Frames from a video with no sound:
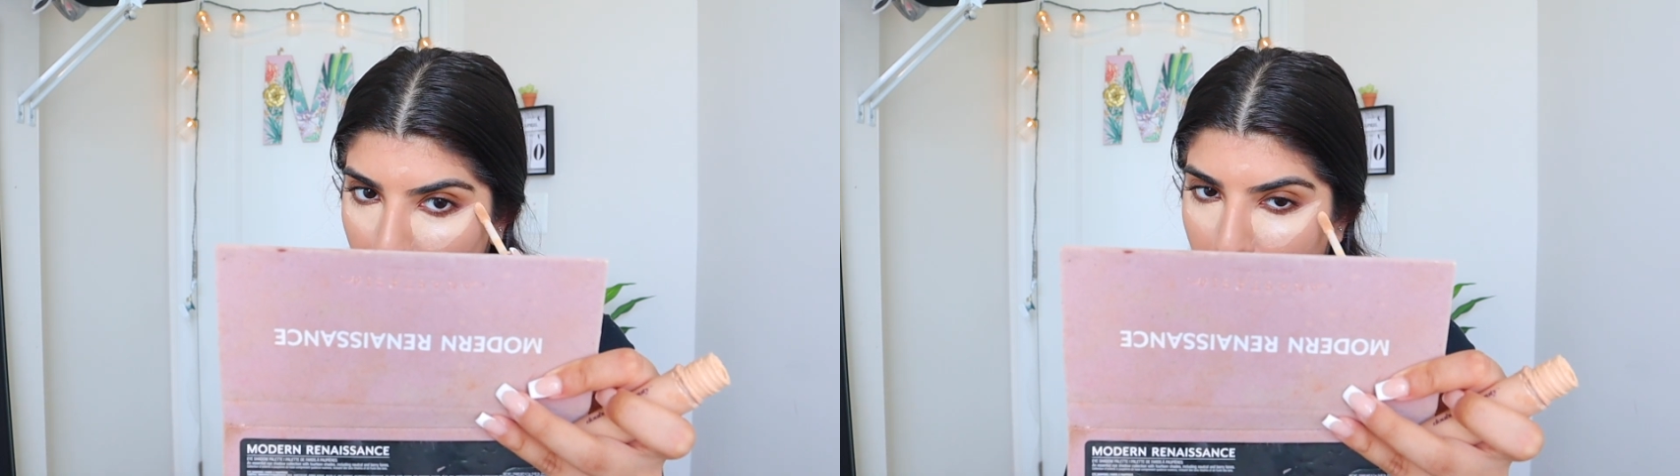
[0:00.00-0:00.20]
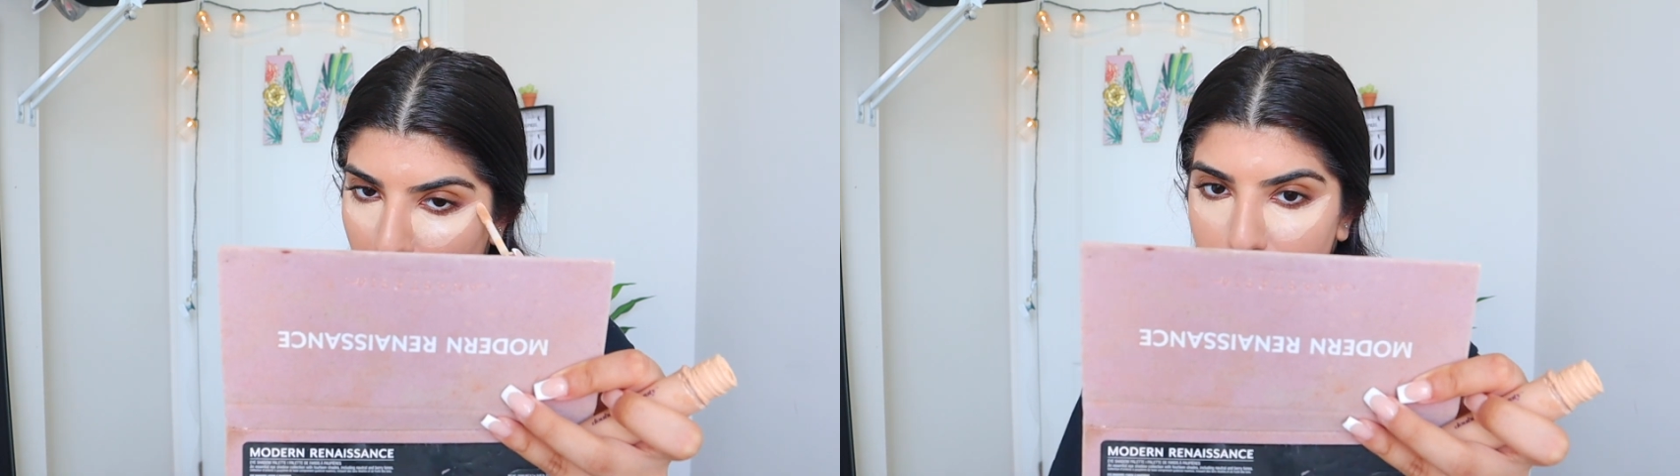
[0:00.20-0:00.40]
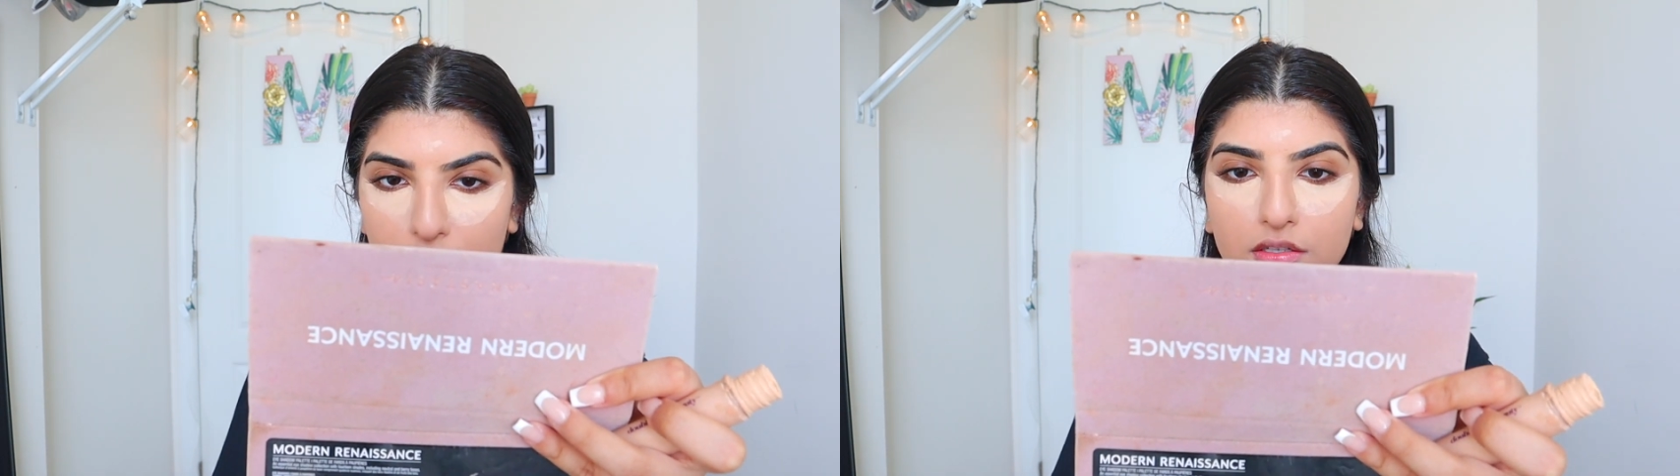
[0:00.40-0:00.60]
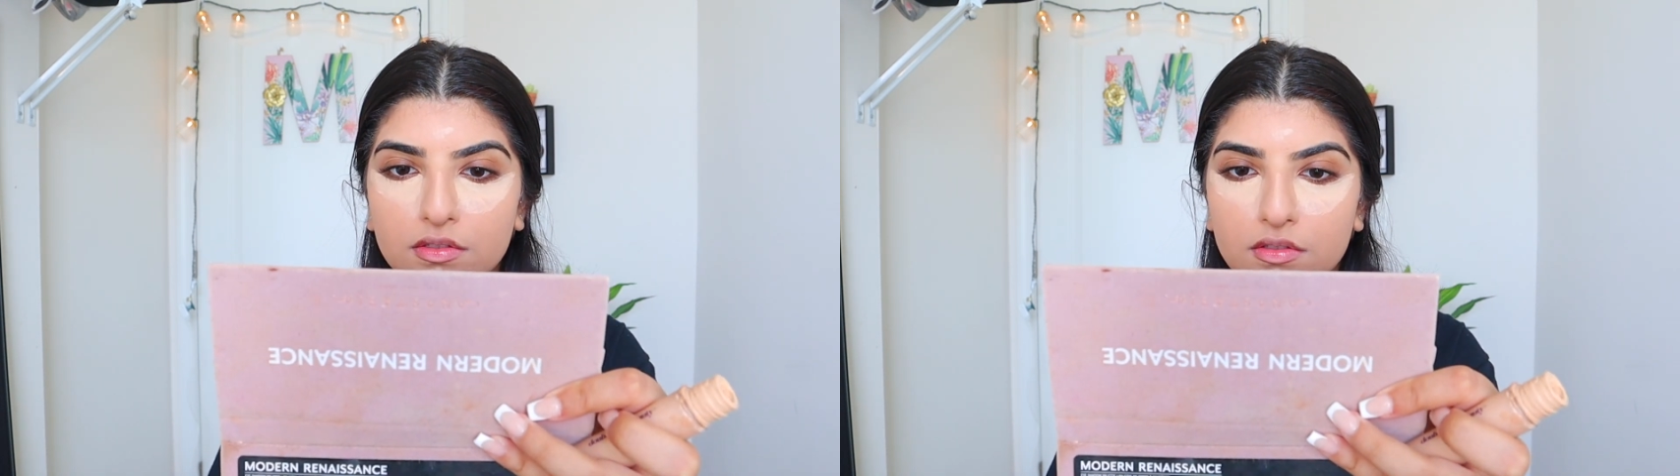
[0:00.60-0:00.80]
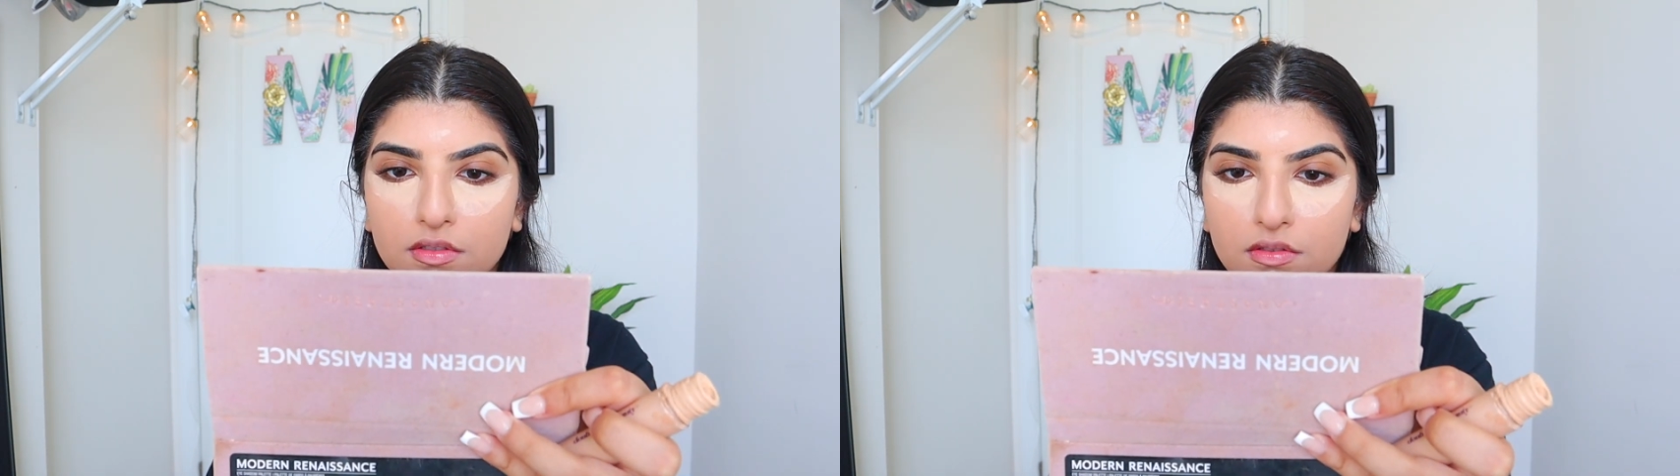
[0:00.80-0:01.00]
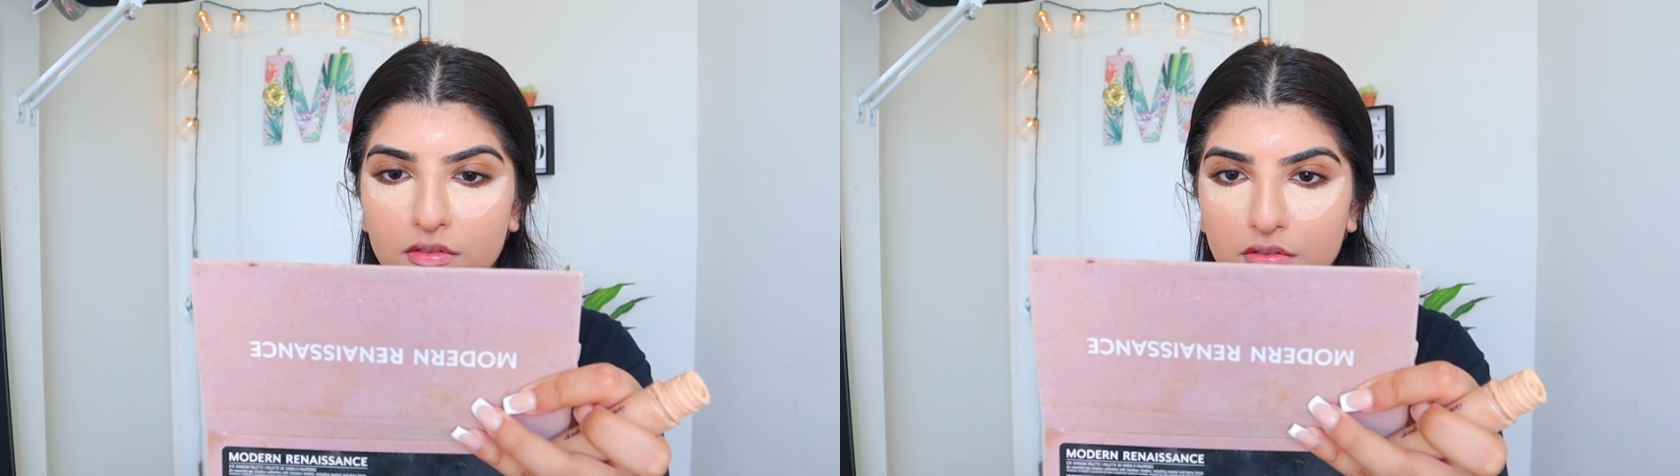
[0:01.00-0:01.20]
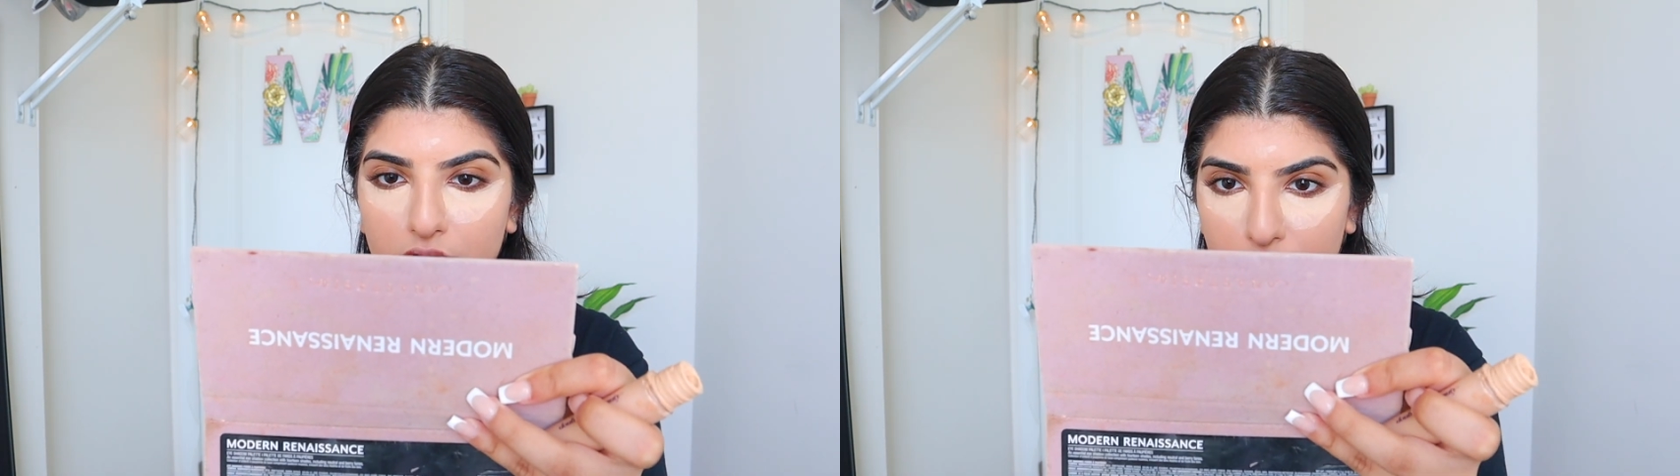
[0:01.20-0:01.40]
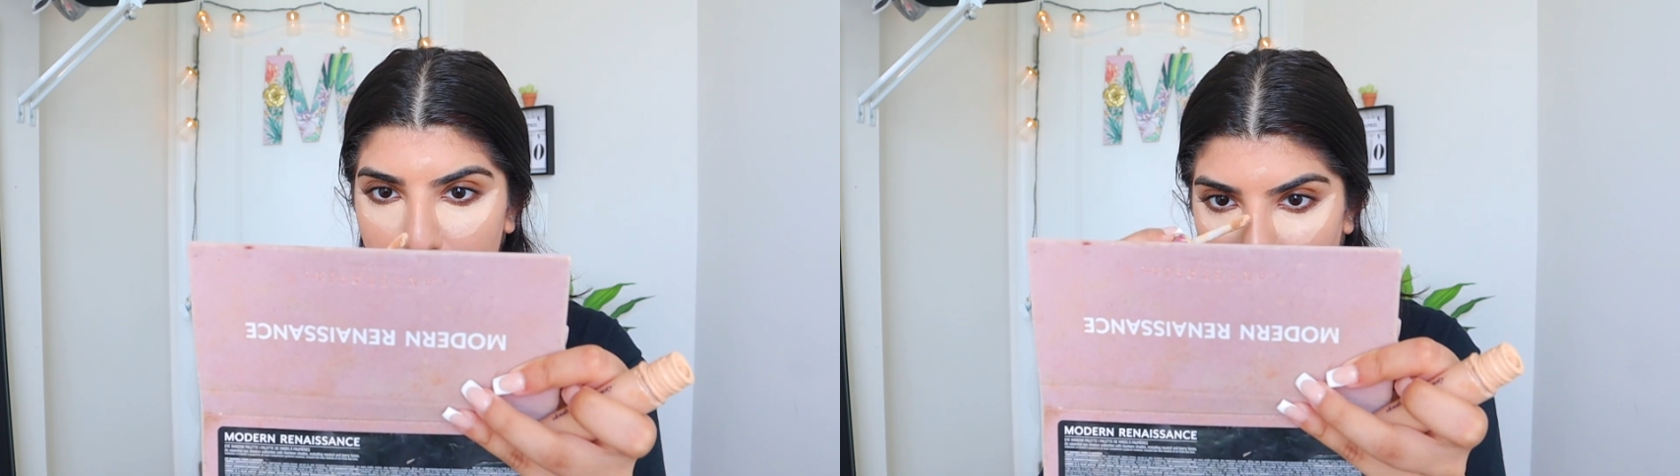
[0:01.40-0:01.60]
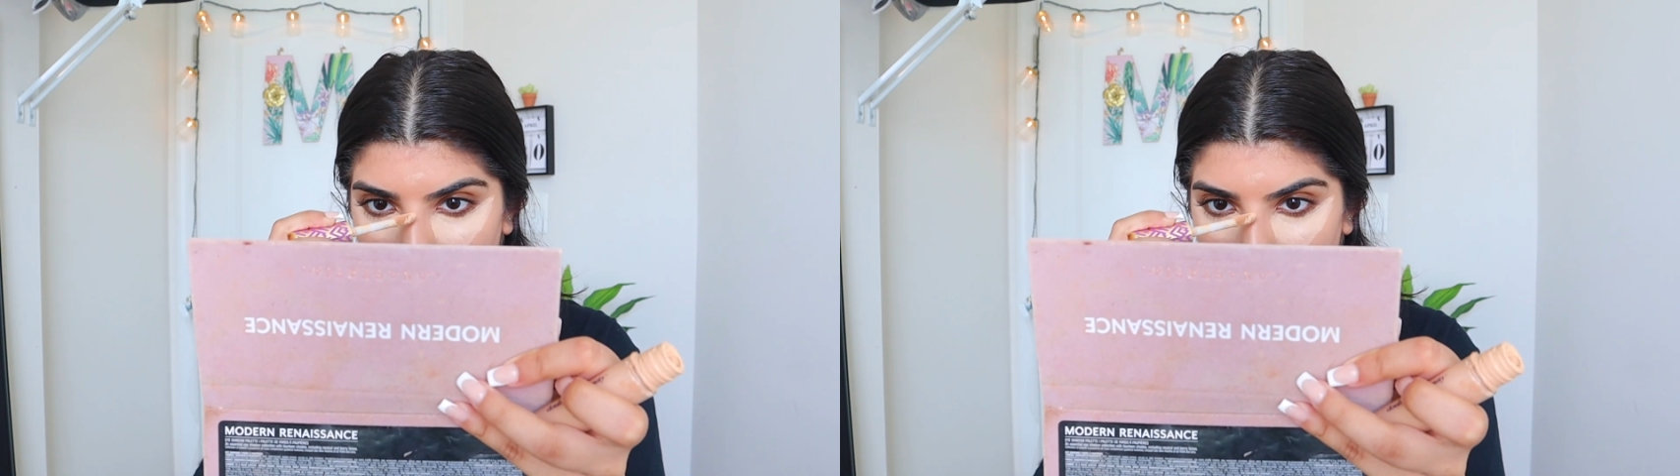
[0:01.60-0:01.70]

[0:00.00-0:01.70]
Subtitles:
I'm gonna do that.